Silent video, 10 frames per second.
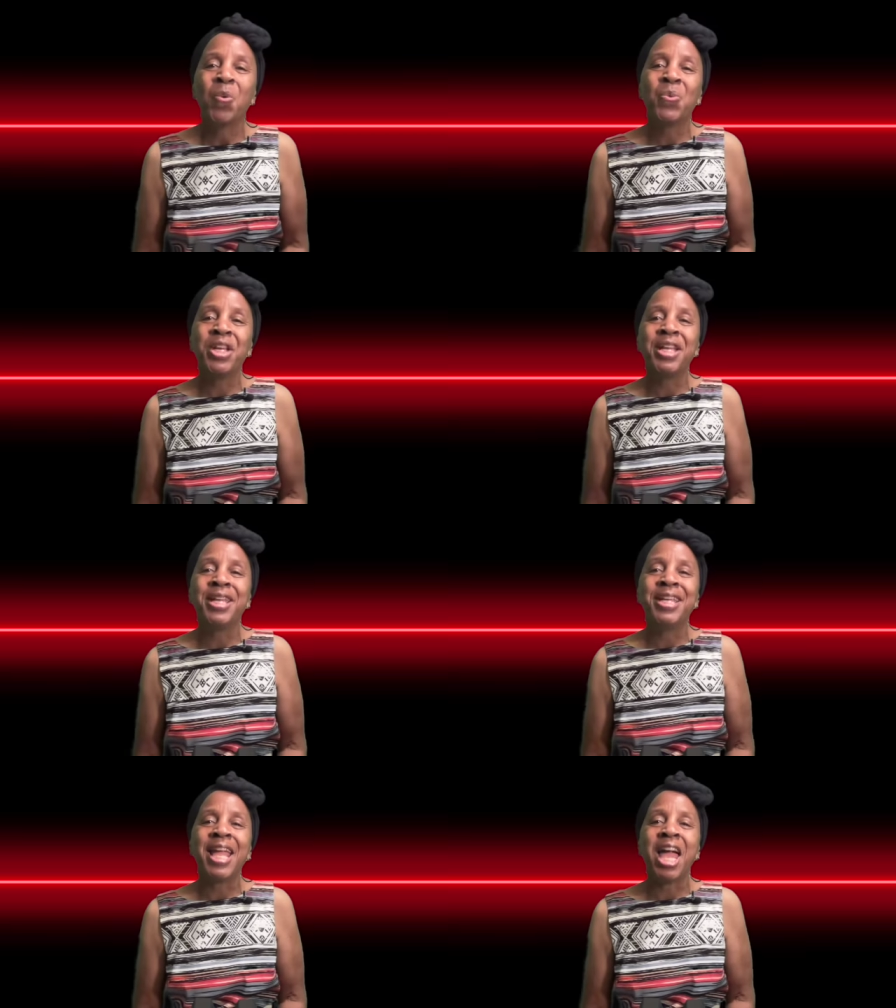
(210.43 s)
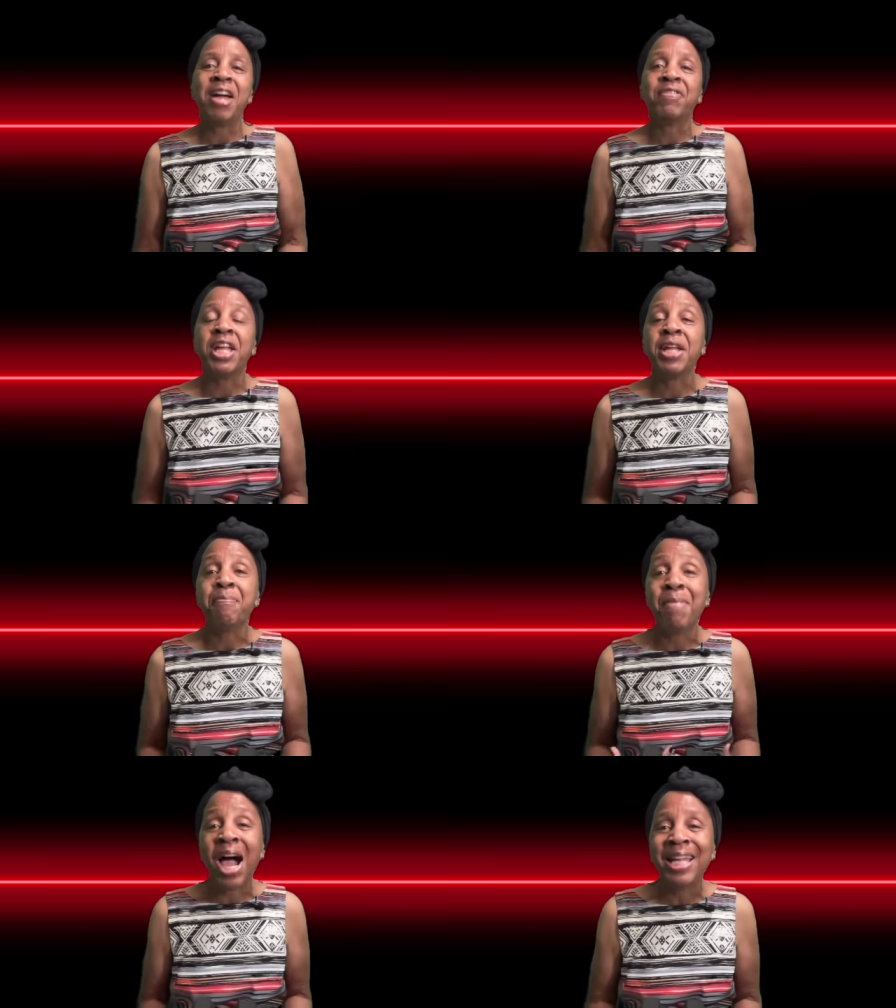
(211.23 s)
We have a
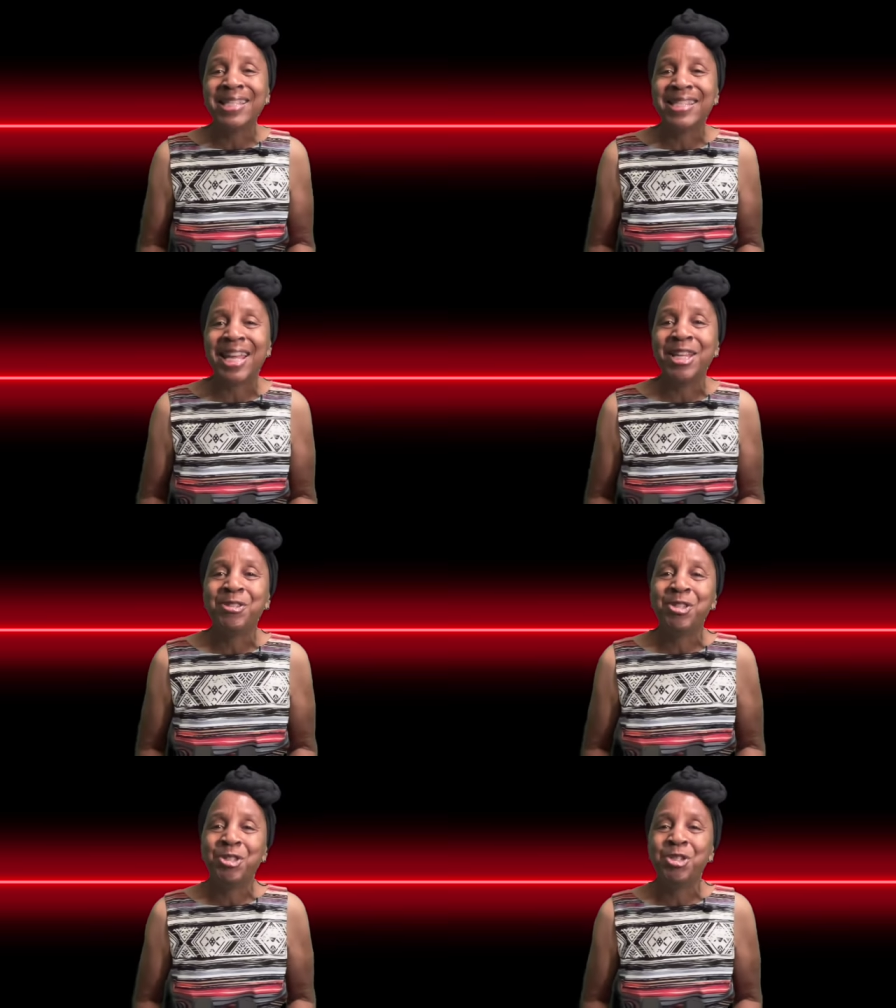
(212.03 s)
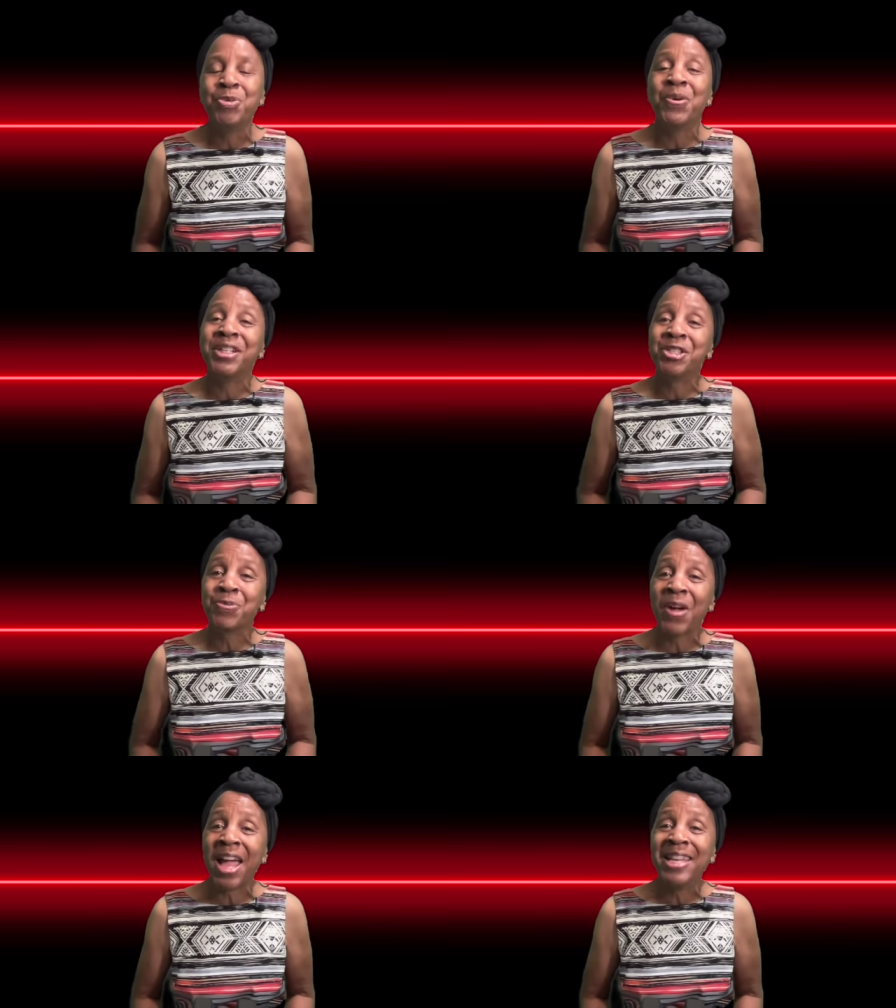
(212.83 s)
mindset to do what is
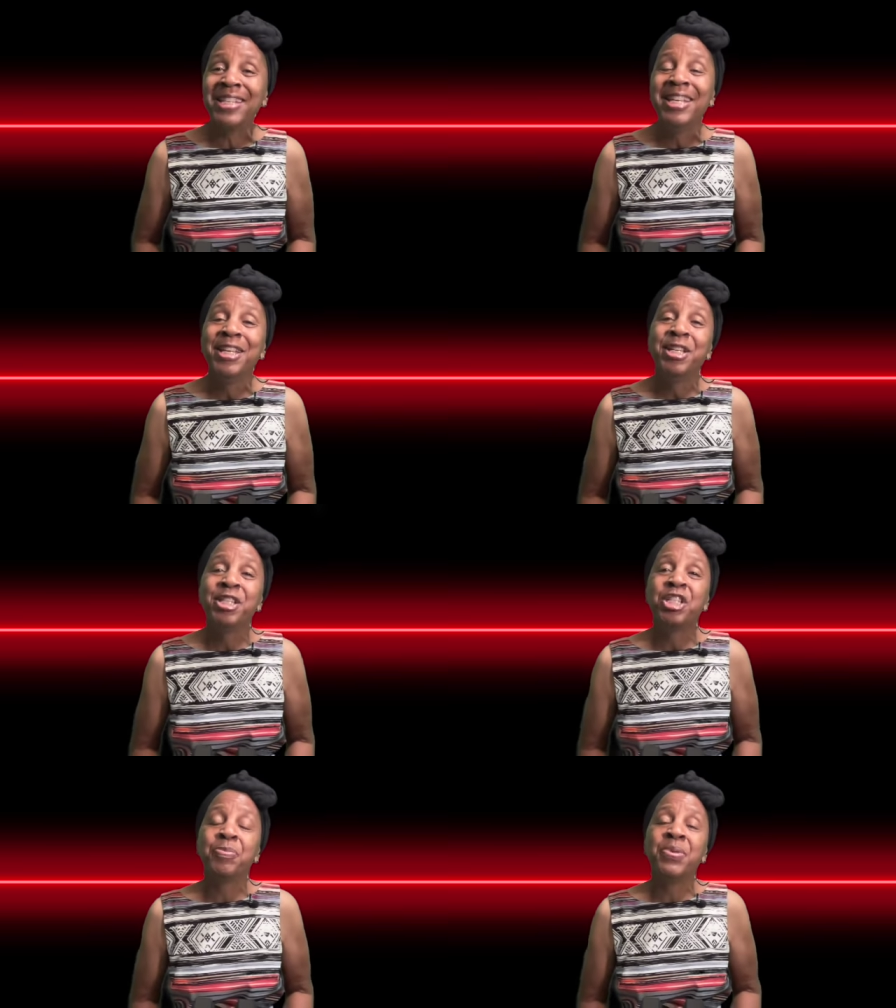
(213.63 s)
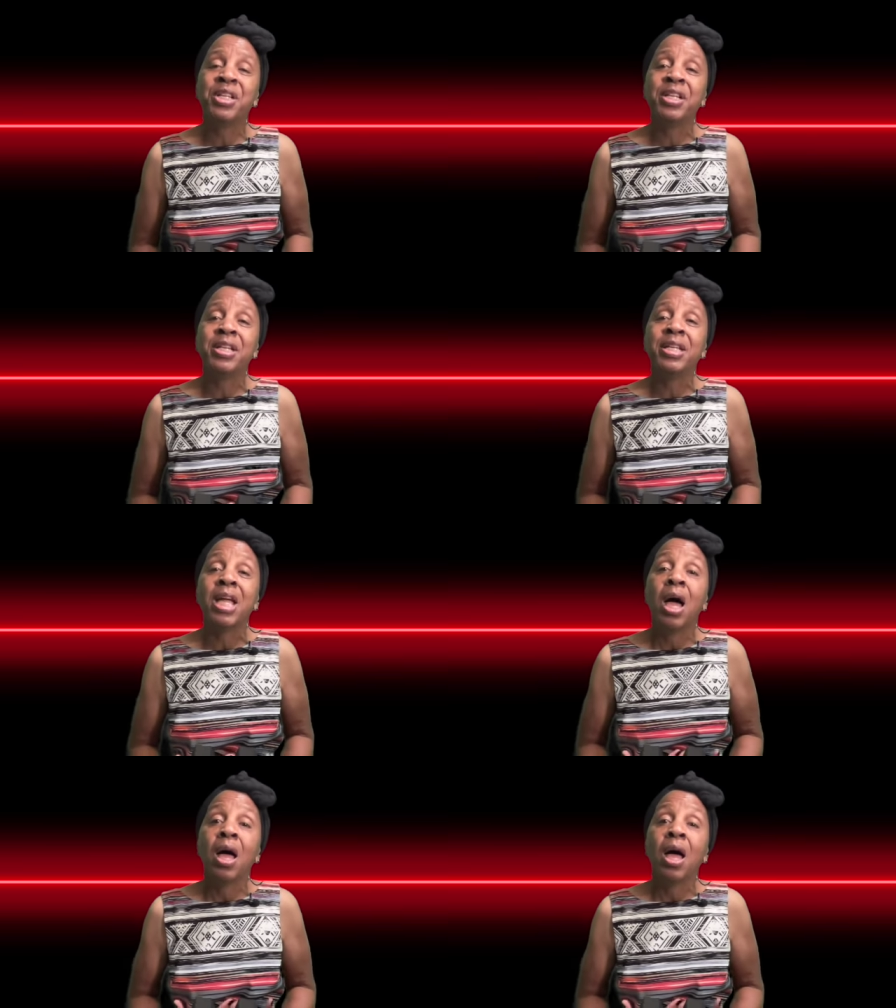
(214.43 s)
right, to be